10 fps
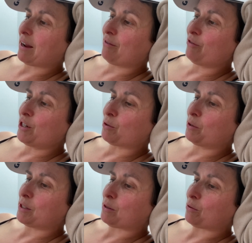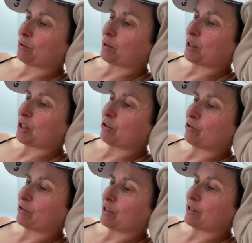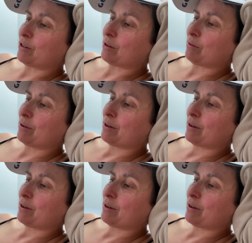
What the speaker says: every toy store and children's zoo.